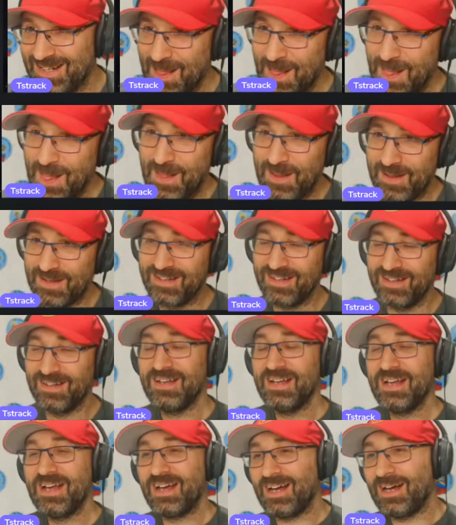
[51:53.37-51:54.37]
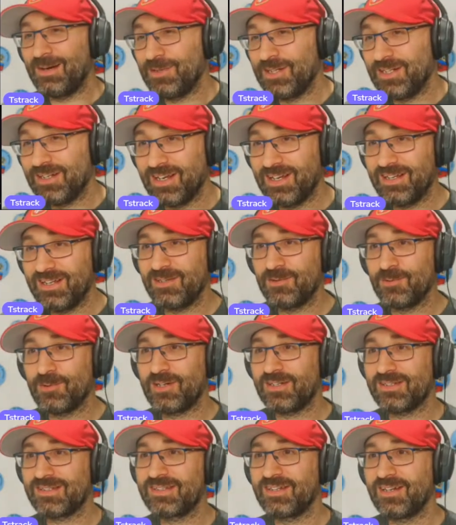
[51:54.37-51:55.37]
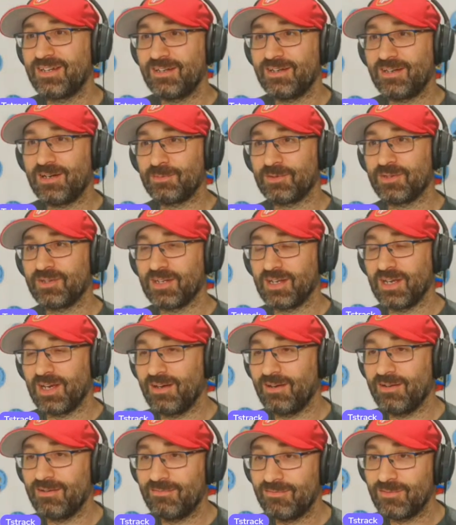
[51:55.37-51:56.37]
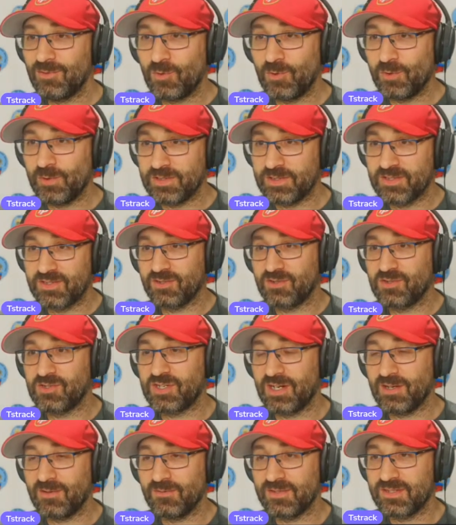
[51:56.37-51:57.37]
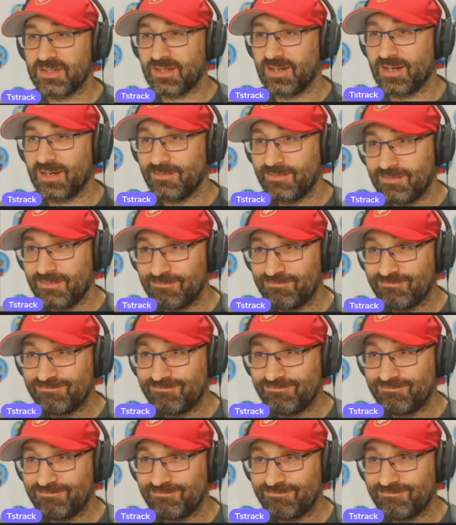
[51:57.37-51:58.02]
I mean, hey, you are saying I'm going to get all the touchdowns there.